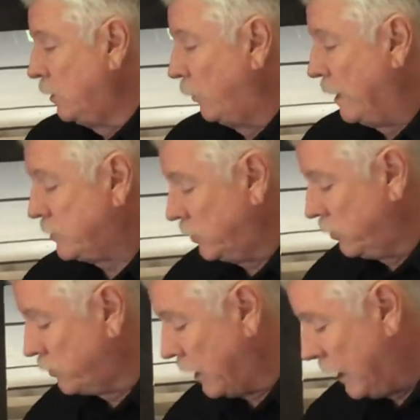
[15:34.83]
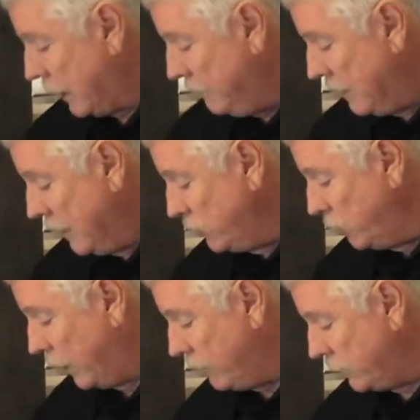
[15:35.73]
The rest of your time, you
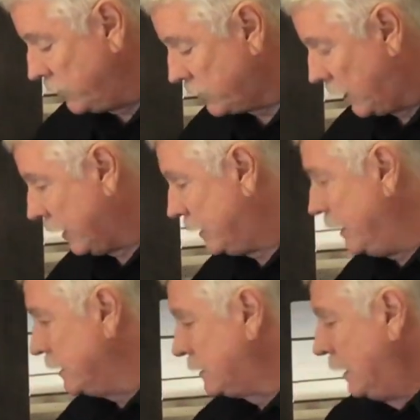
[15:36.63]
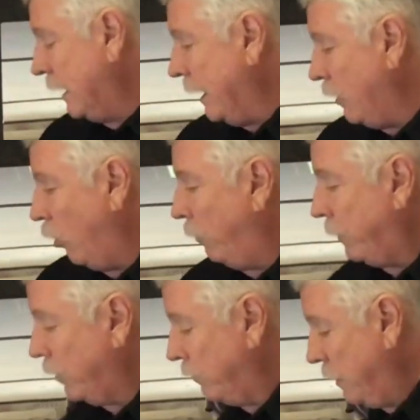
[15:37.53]
leave it just like this and open
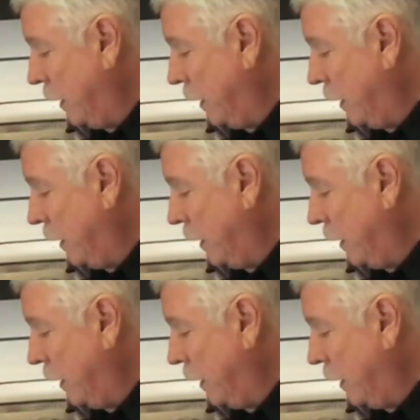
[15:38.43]
them